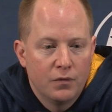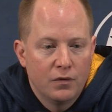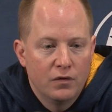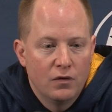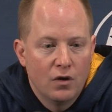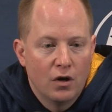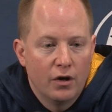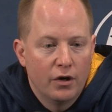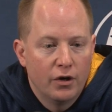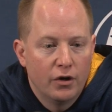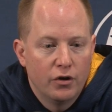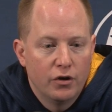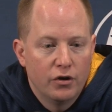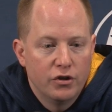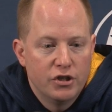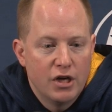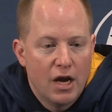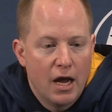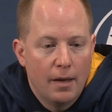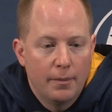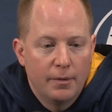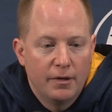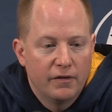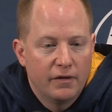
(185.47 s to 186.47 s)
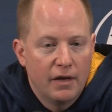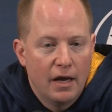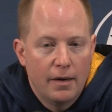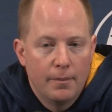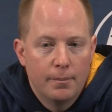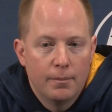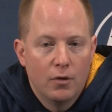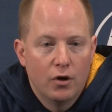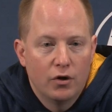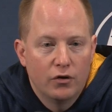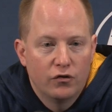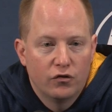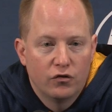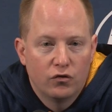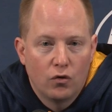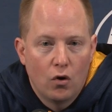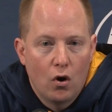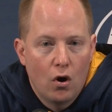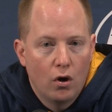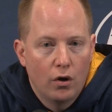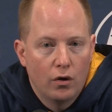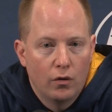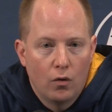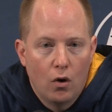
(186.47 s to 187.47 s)
done a good job. He's gotten much
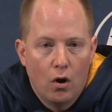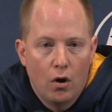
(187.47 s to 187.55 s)
stronger.